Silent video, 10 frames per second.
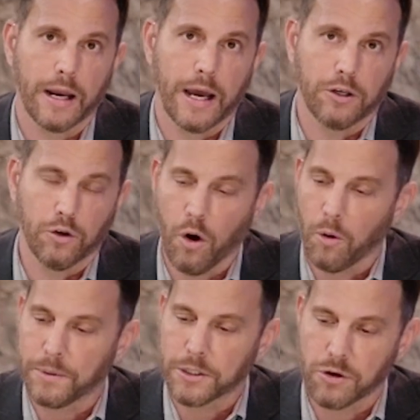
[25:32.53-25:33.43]
And I do
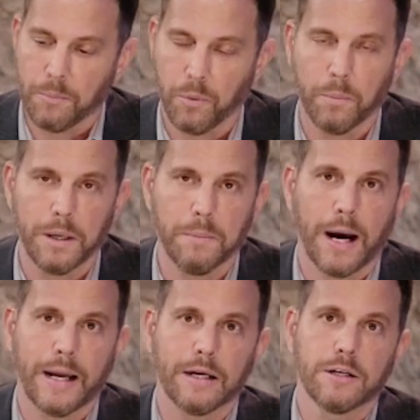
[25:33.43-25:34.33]
hope that Trump will beat
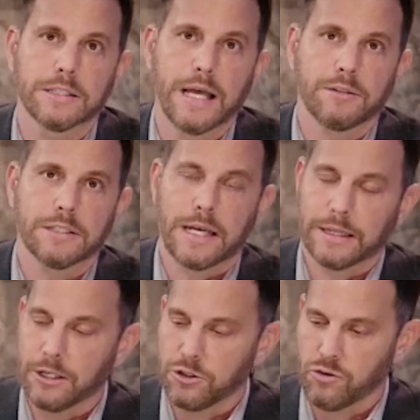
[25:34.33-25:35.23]
Biden because that'll
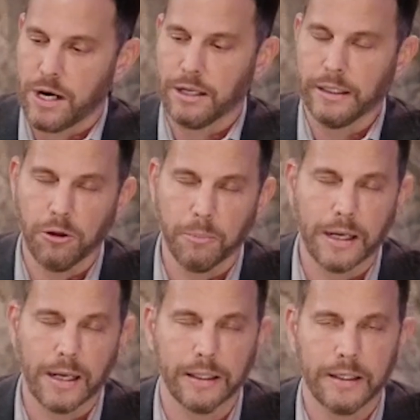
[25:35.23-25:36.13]
set things straight a little
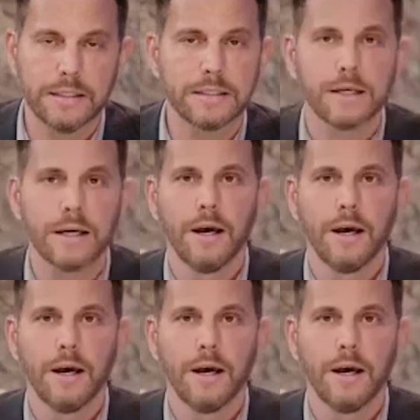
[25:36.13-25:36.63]
bit at least.